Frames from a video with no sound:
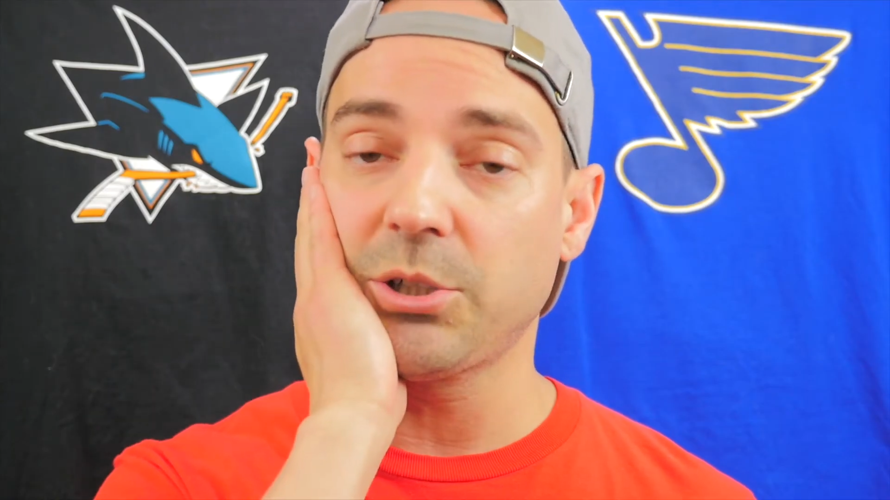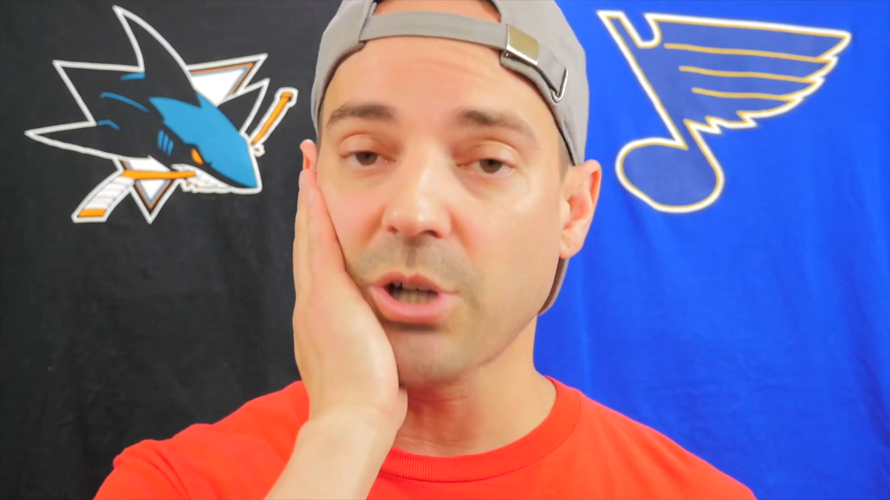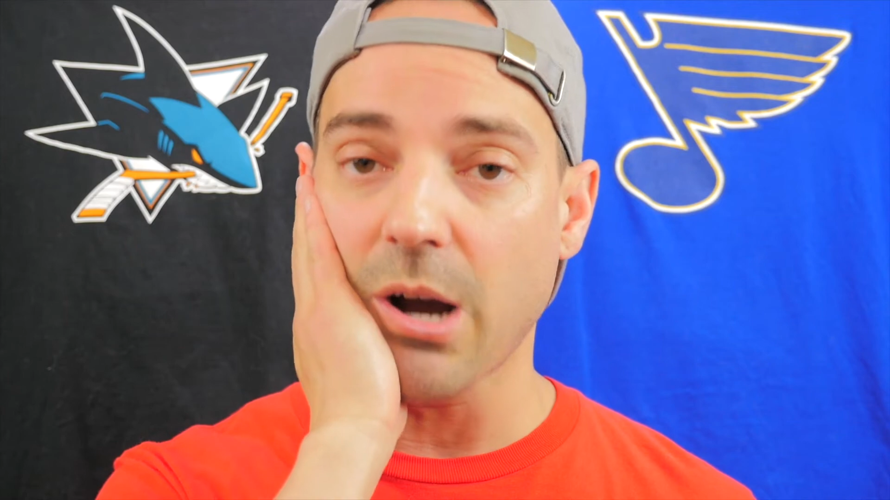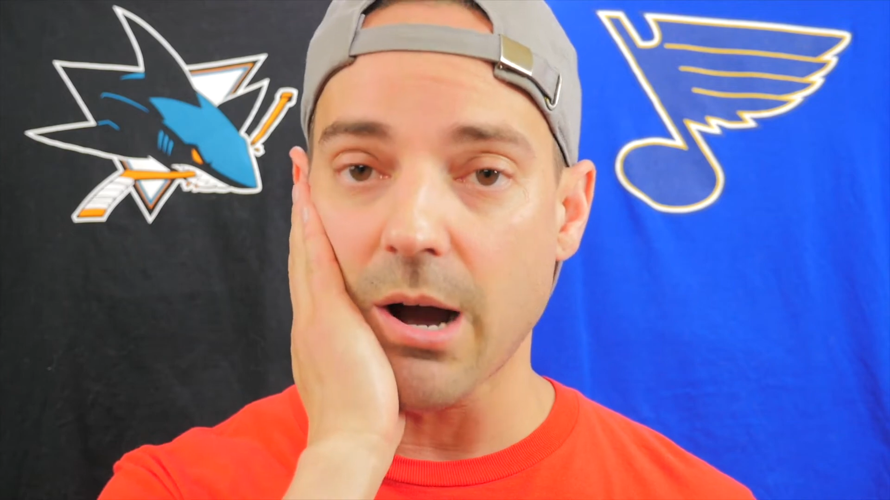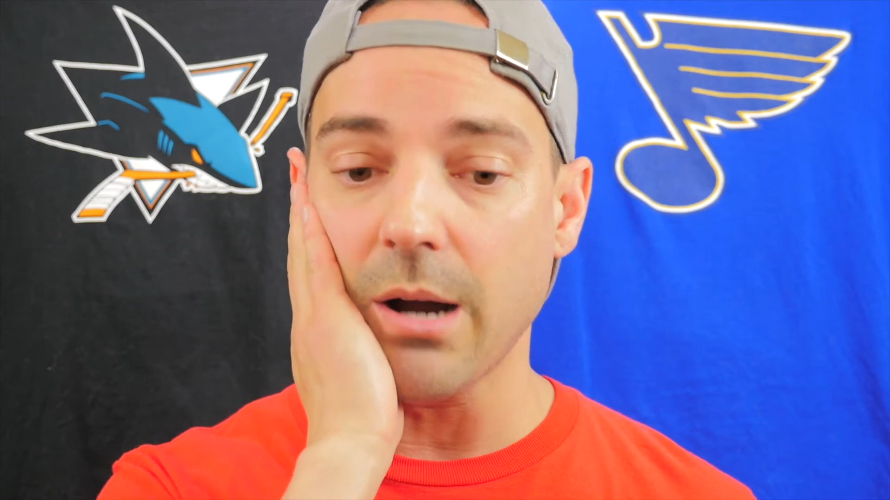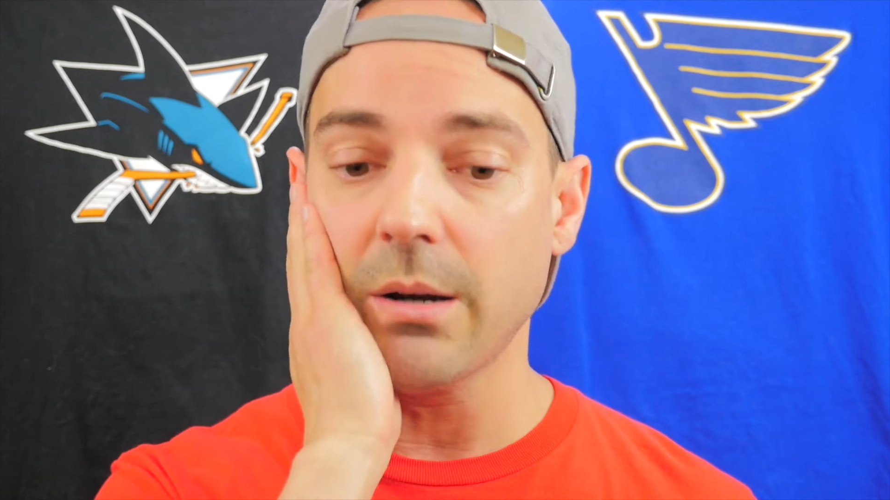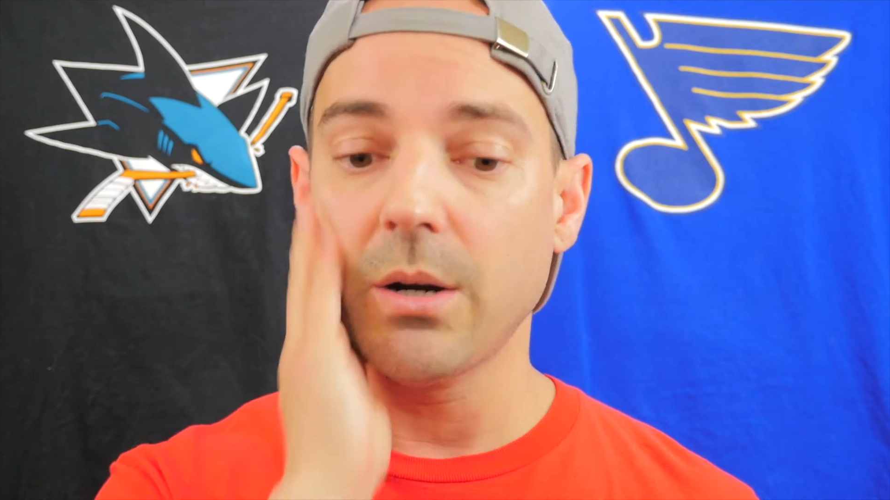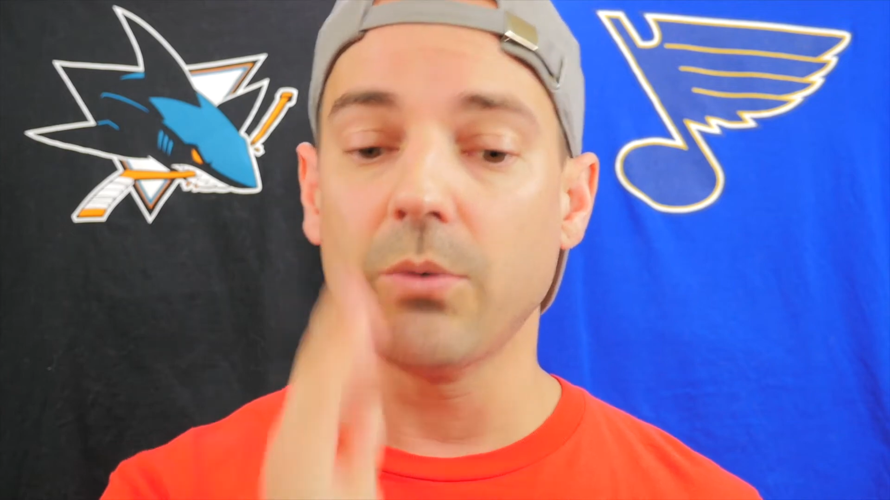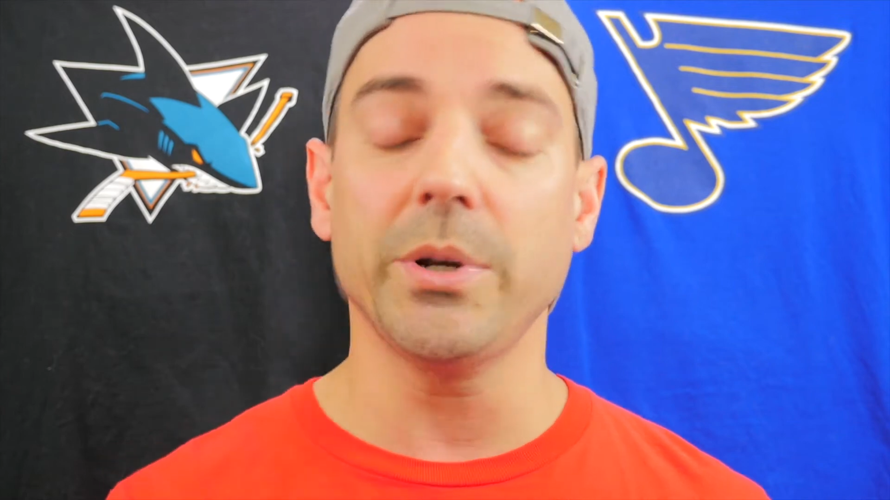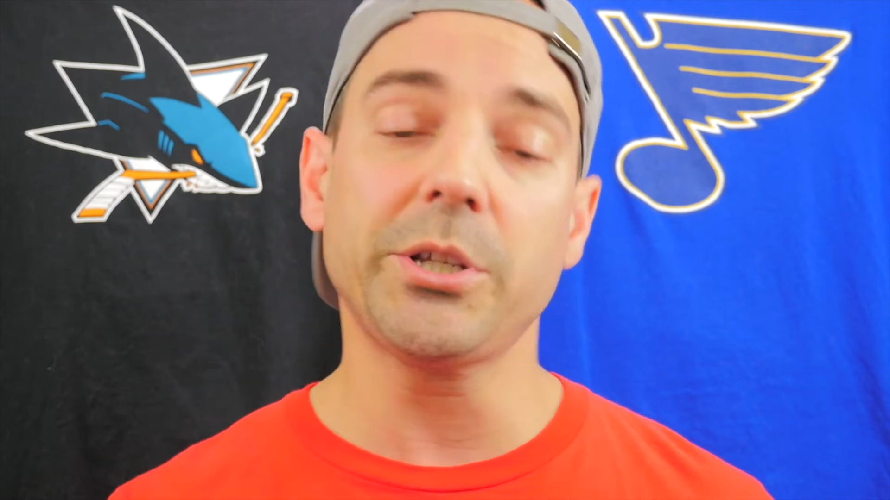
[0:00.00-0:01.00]
jaw,
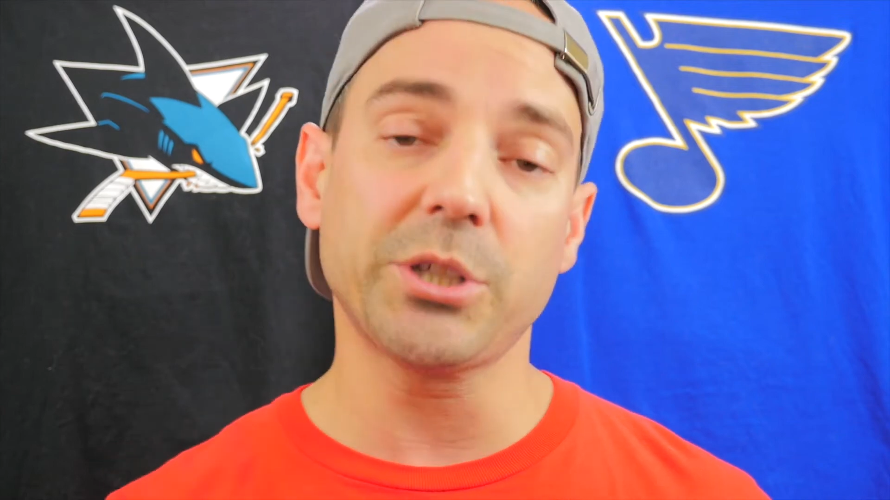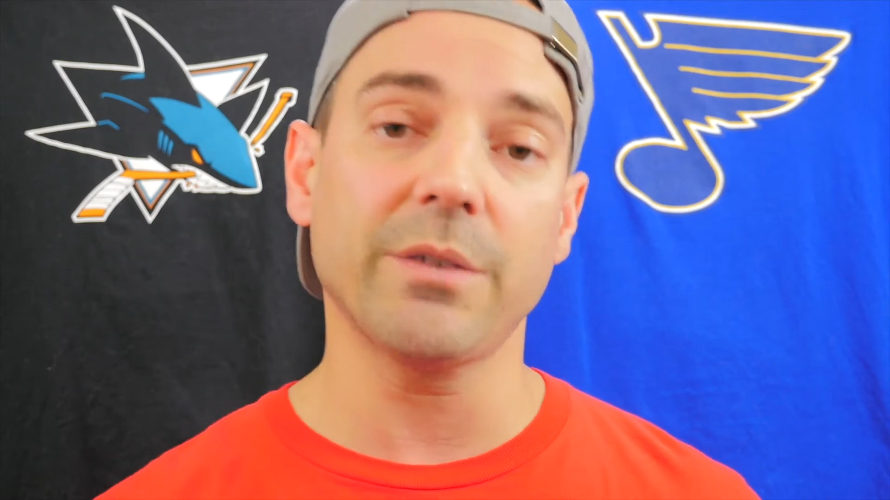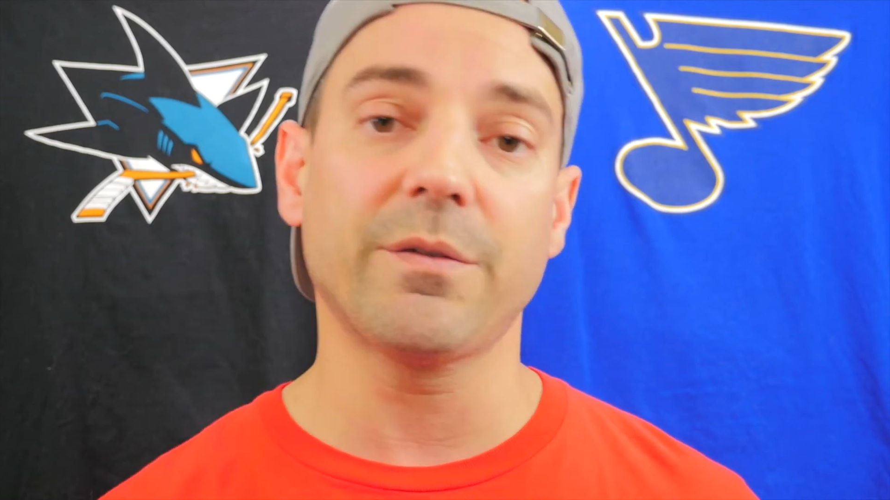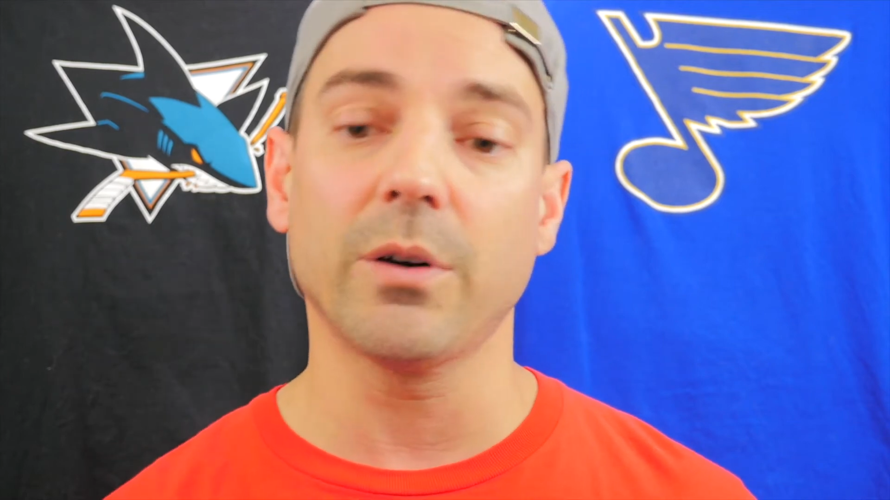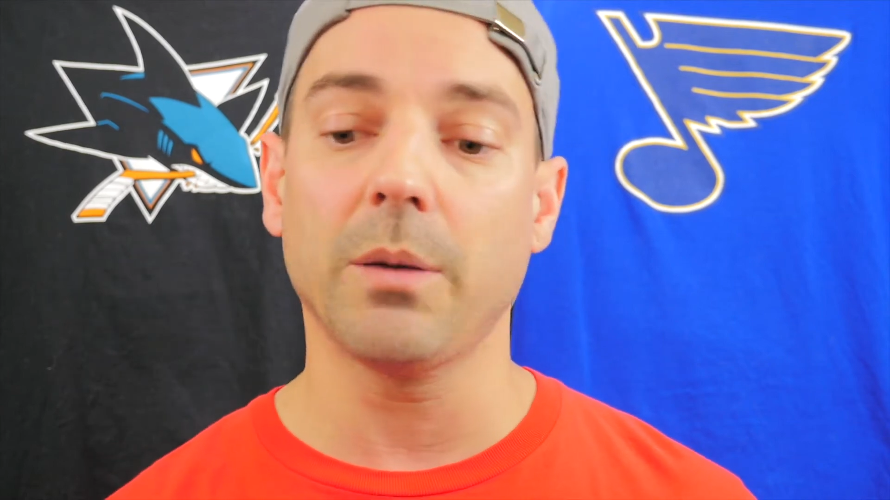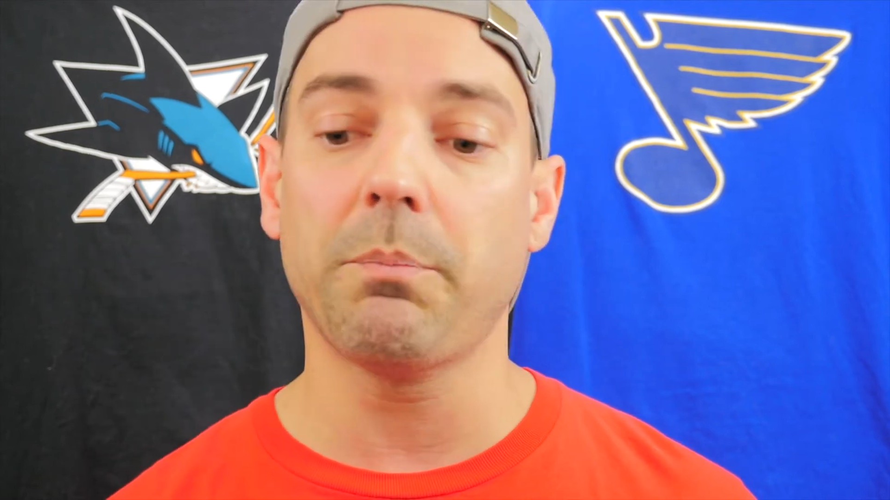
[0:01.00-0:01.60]
reaching for a